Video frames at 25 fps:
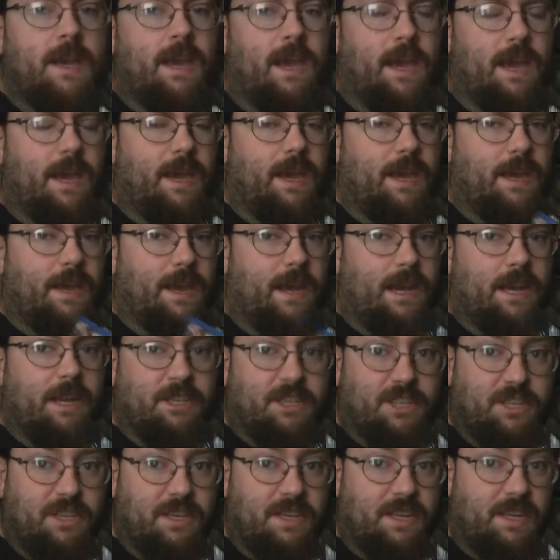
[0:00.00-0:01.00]
a
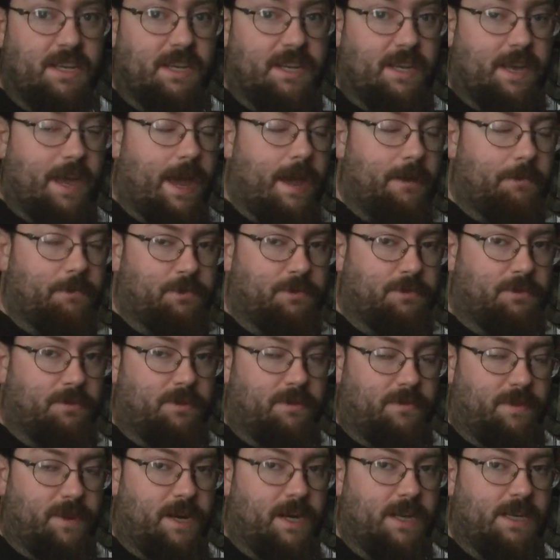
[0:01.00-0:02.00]
HD capture
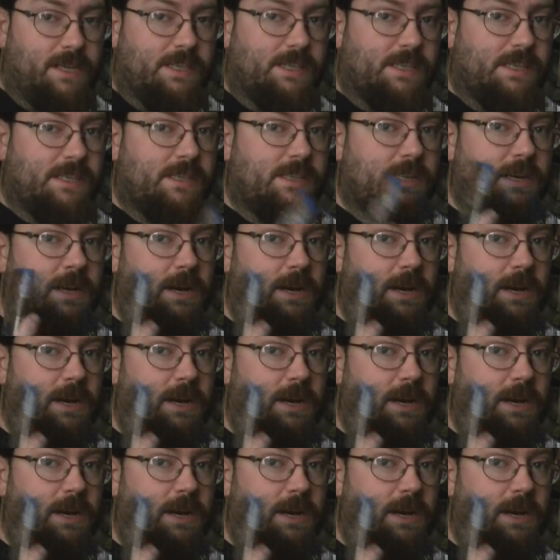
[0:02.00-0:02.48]
device